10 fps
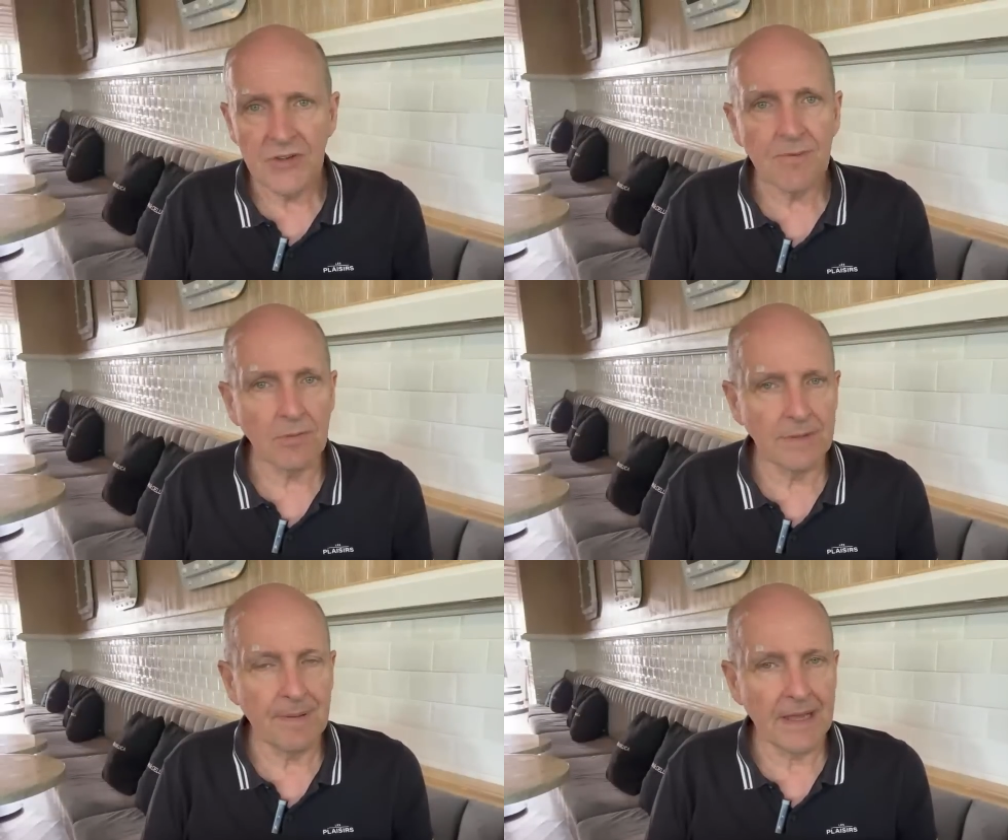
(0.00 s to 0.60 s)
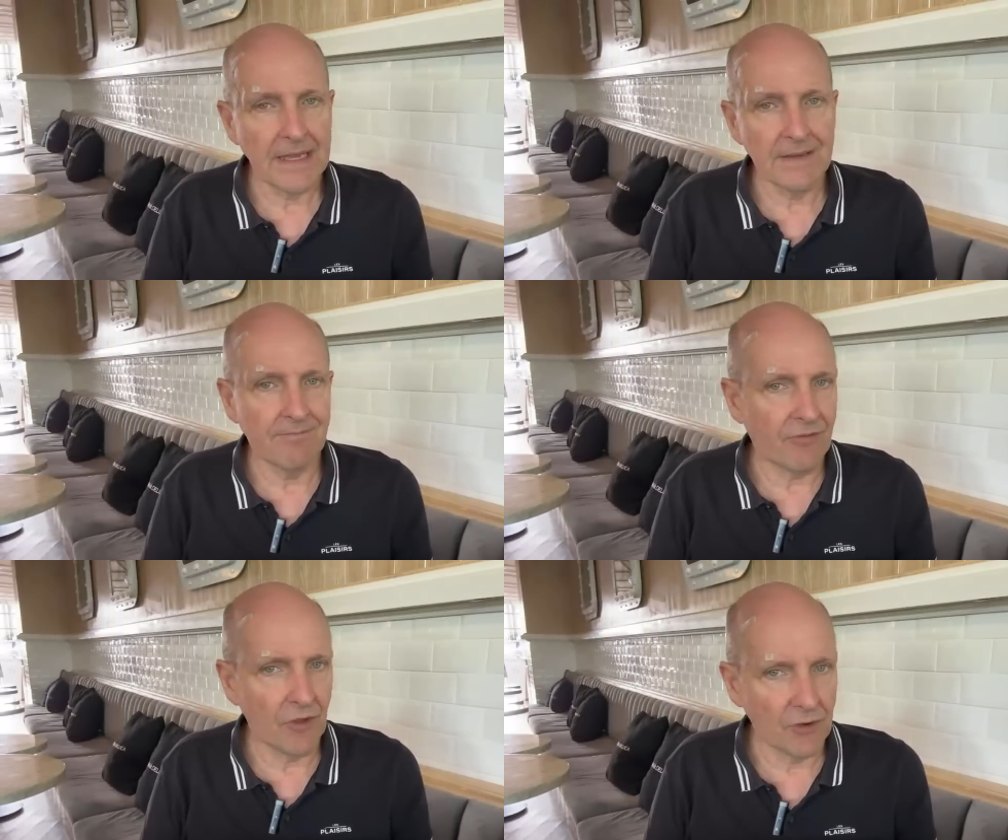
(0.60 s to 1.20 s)
You'd probably
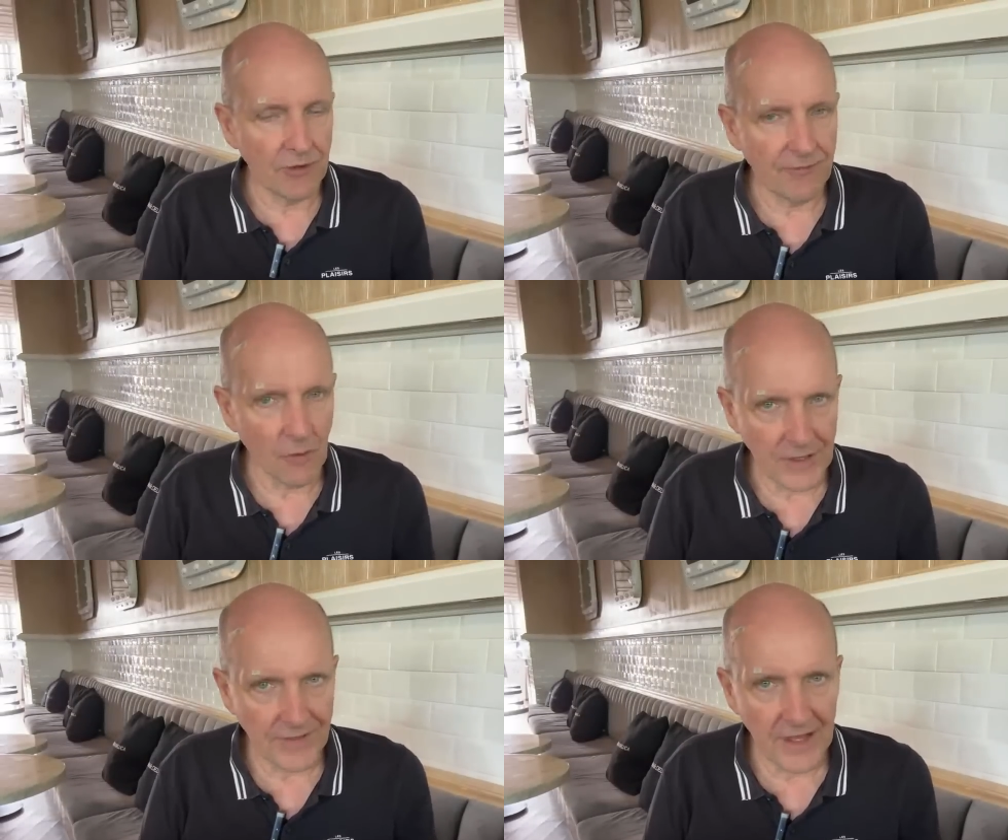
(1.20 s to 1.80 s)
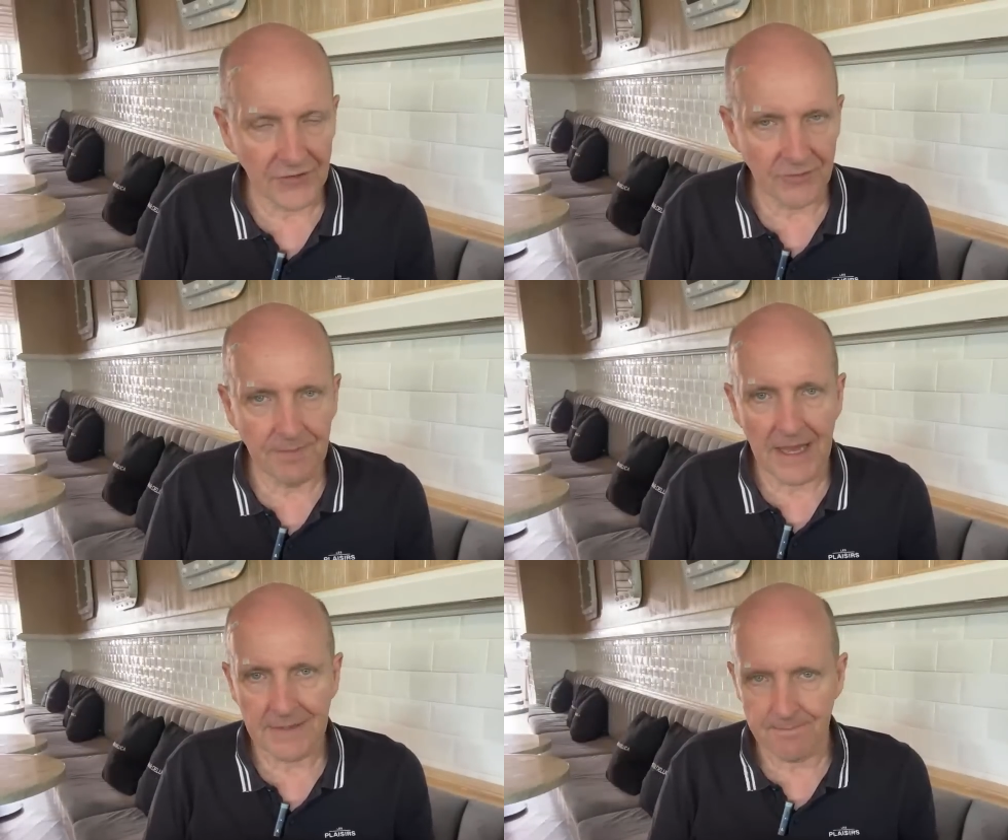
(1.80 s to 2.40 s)
pay 30 or
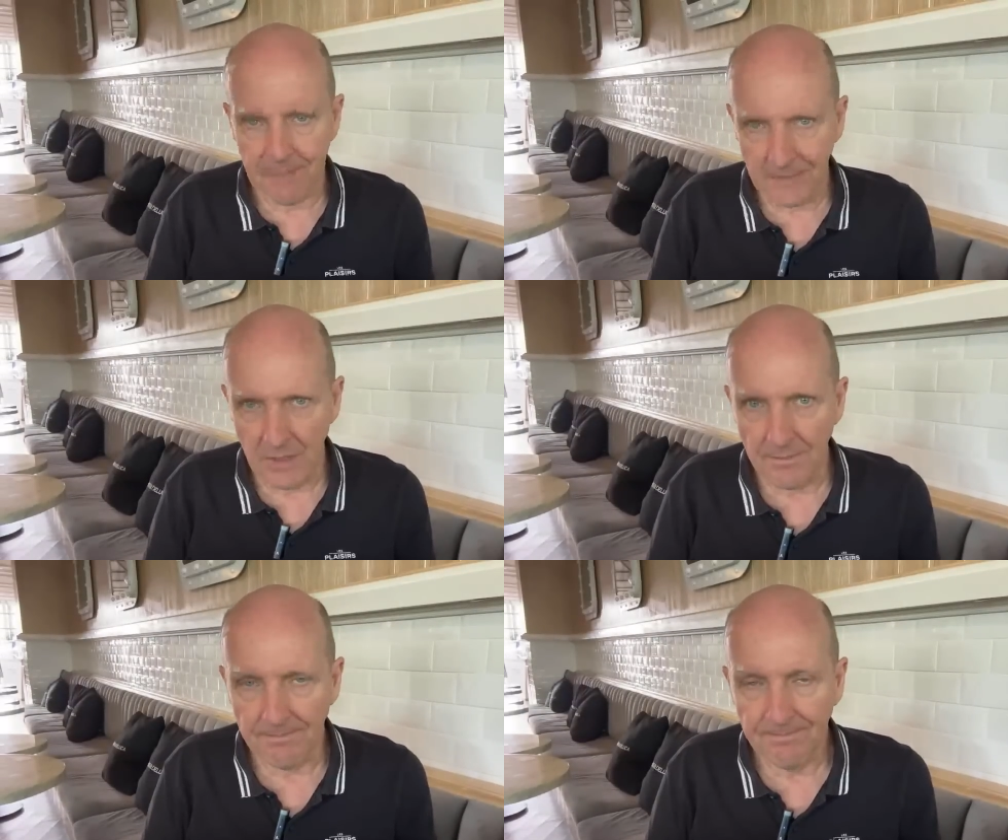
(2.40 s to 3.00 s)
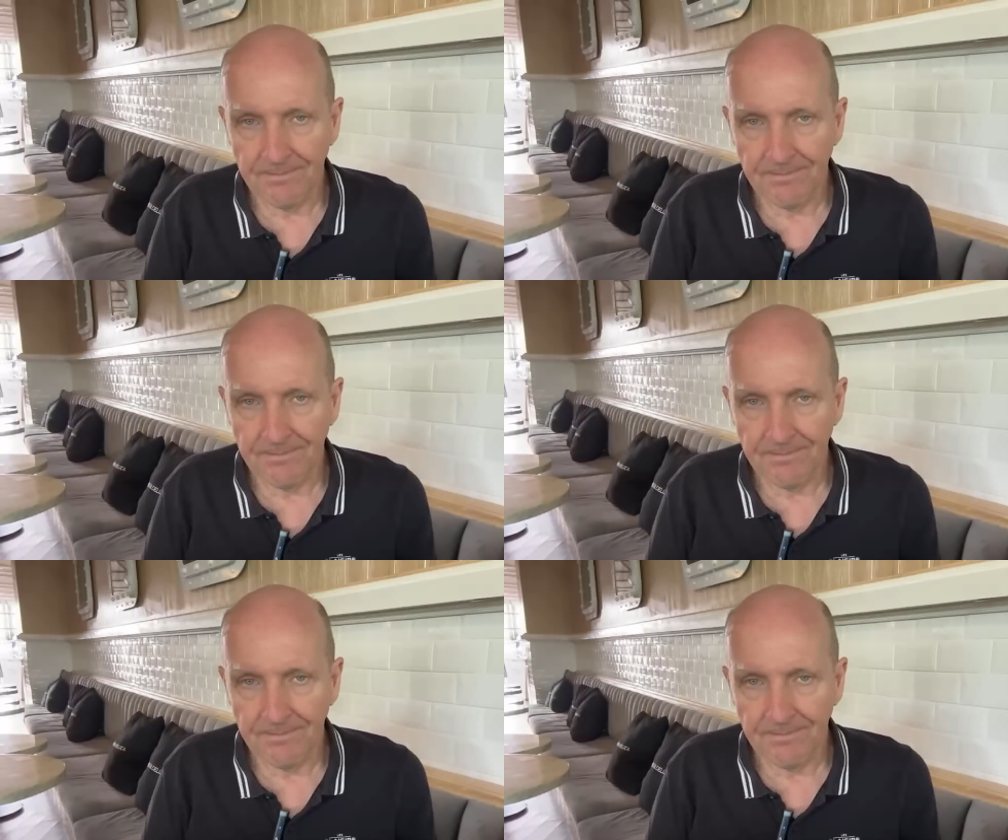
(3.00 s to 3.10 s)
40,000 baht minimum,